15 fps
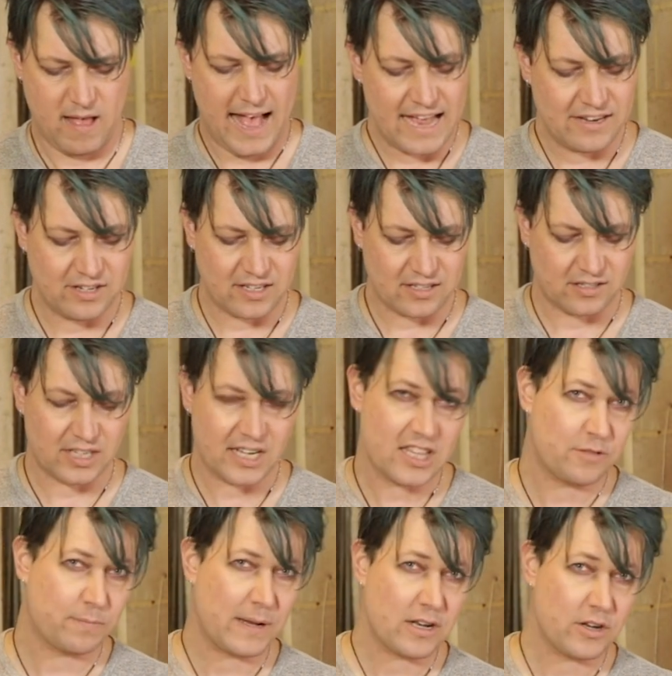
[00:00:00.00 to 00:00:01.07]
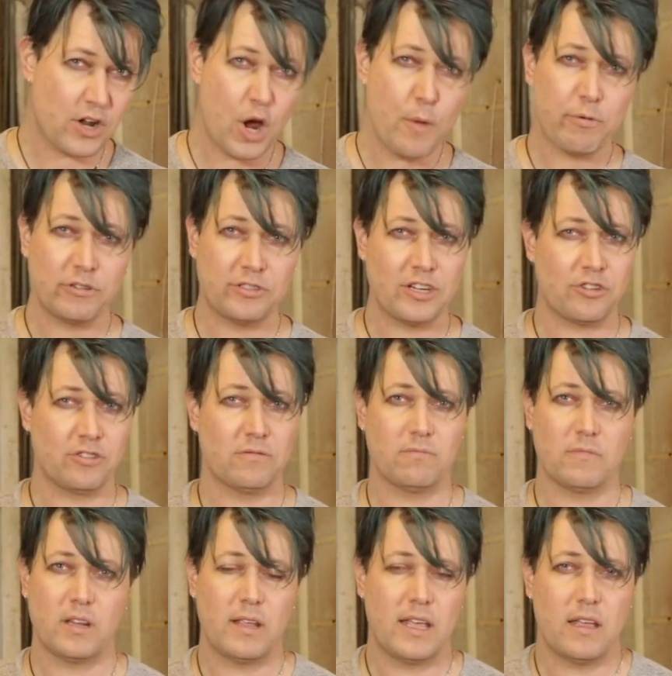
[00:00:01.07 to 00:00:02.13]
As you can see, there's been no
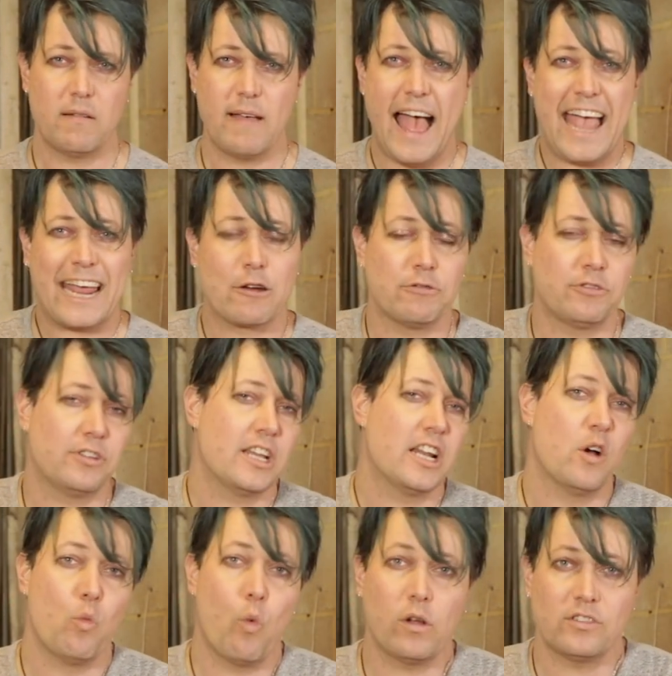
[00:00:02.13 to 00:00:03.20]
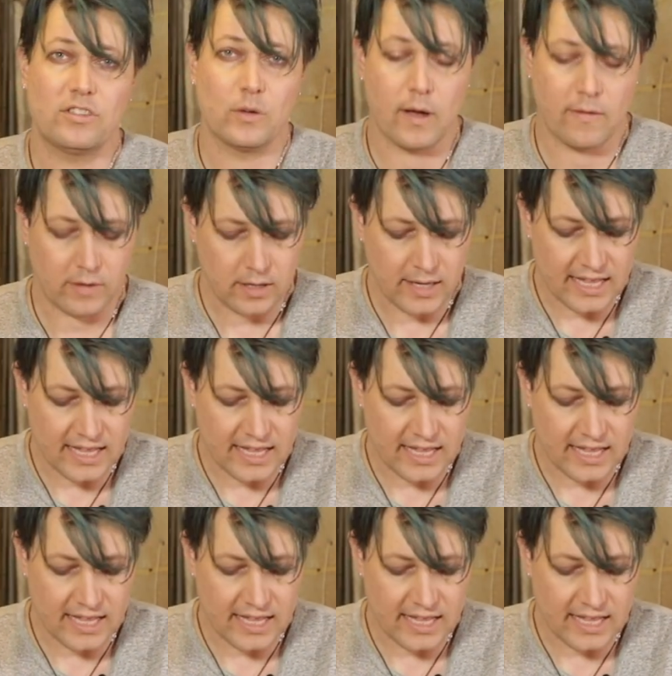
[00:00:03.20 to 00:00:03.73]
precision accuracy in it whatsoever.